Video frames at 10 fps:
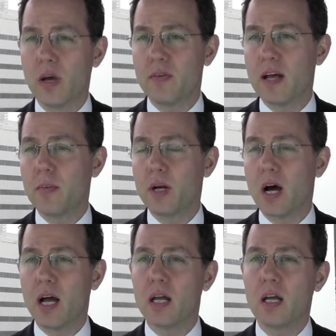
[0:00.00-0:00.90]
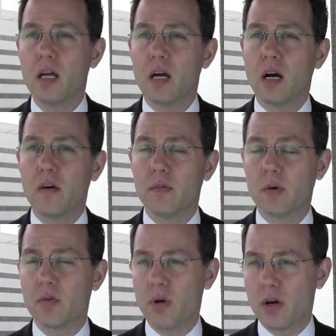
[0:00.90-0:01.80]
We have an M&I of
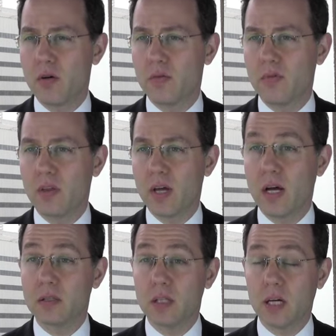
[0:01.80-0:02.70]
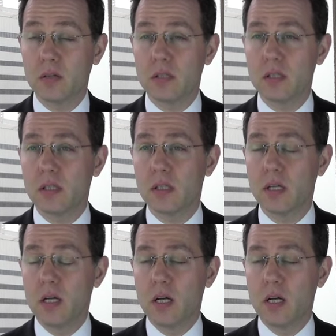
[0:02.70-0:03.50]
about 350,000 ounces and